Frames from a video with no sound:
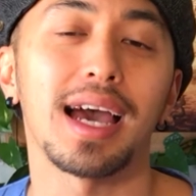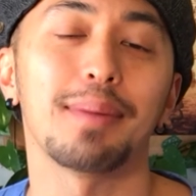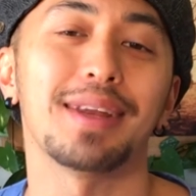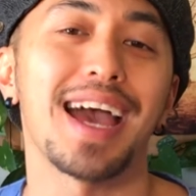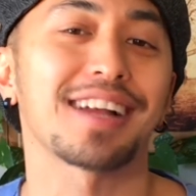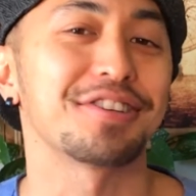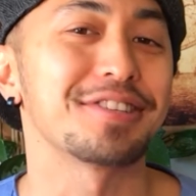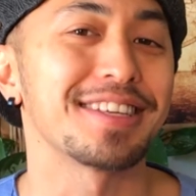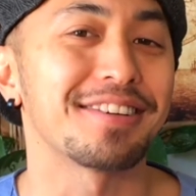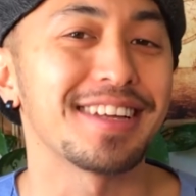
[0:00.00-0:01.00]
I am an actor,
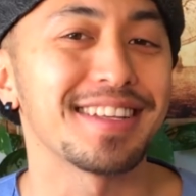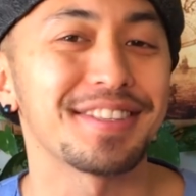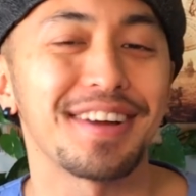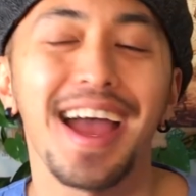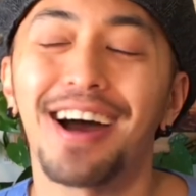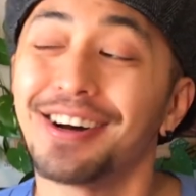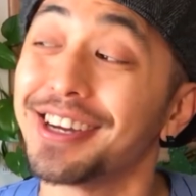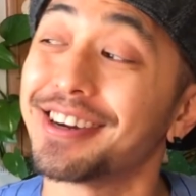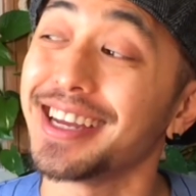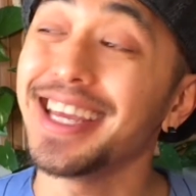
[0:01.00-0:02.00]
senior dancer out
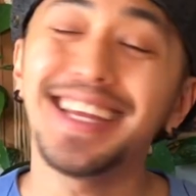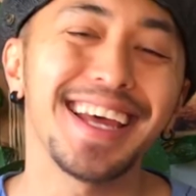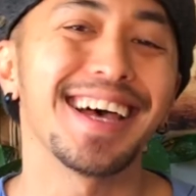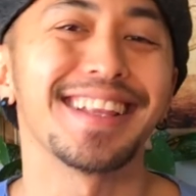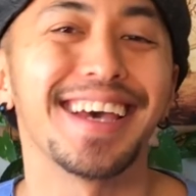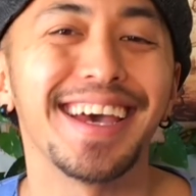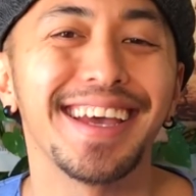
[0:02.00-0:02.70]
here in LA.